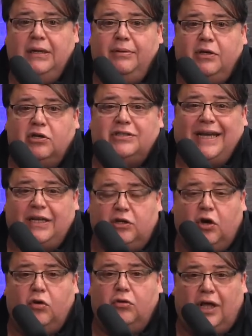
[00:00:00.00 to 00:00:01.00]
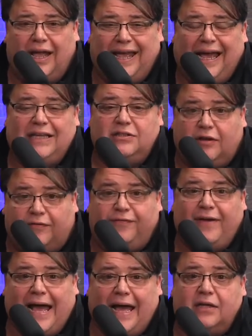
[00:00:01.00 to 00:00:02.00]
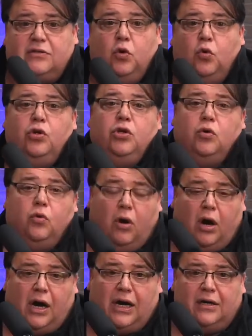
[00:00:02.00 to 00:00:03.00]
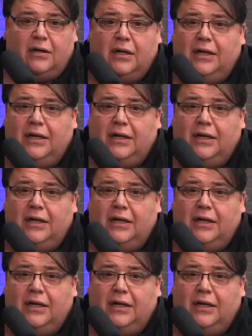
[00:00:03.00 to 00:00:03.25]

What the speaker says: because I know as a fact who you are.